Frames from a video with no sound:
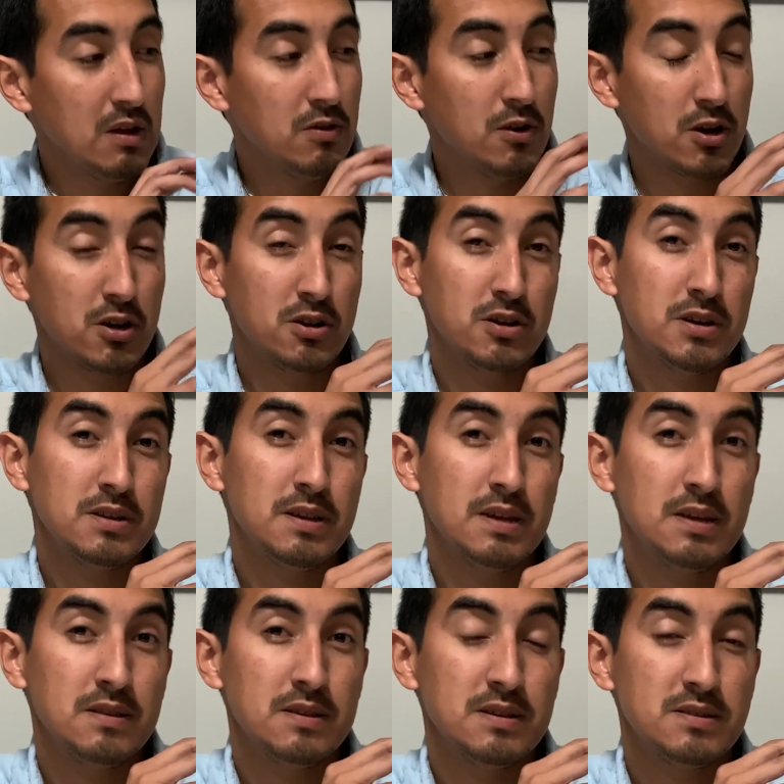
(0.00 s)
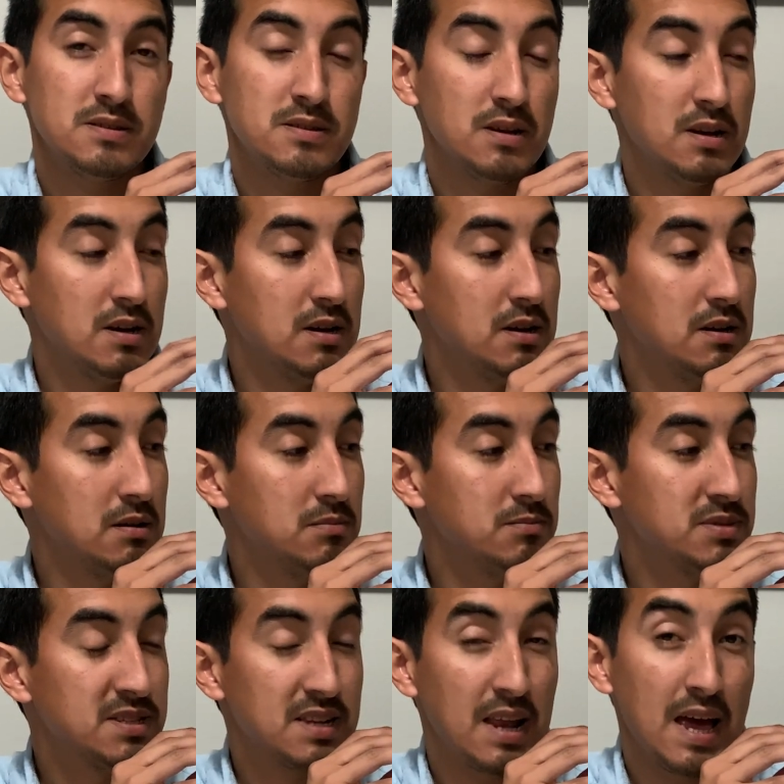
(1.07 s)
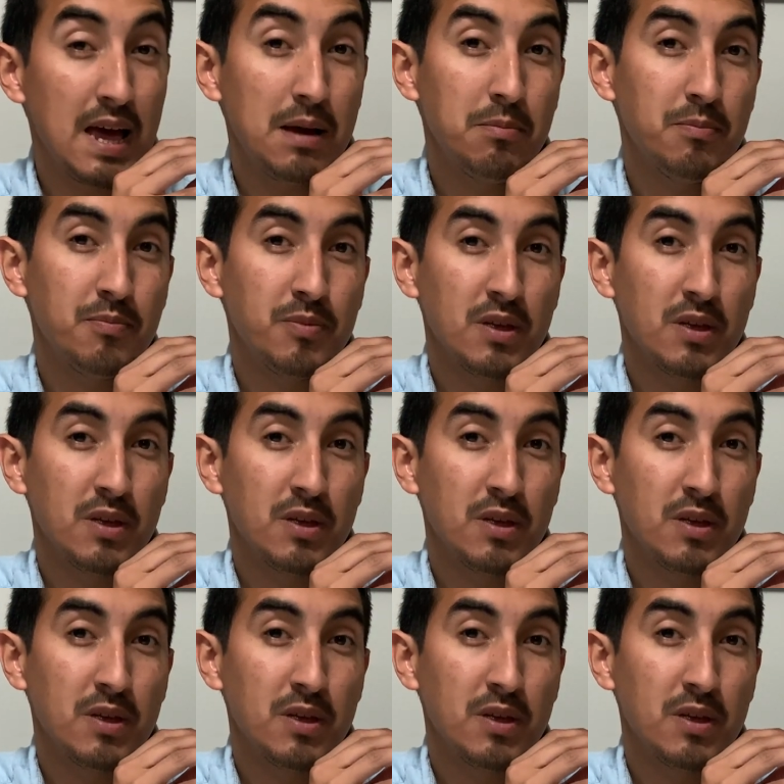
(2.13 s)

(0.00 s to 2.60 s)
They're good in this slab